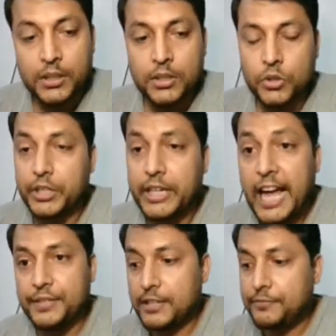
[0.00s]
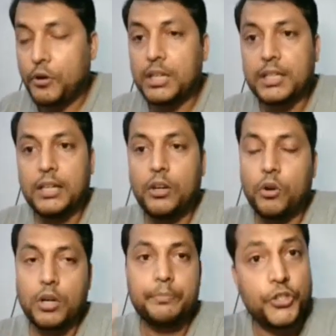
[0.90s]
so Graafian follicle or
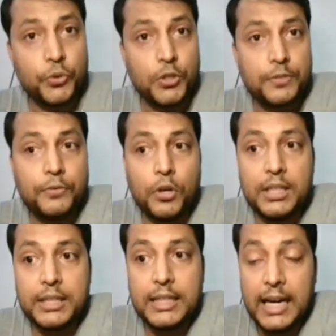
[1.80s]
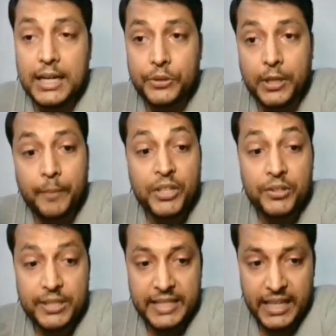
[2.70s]
matured follicle are the
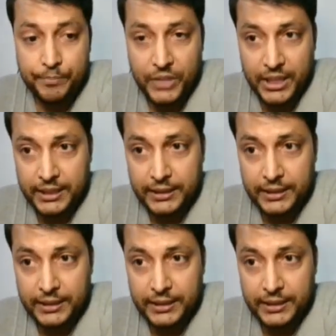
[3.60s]
same thing.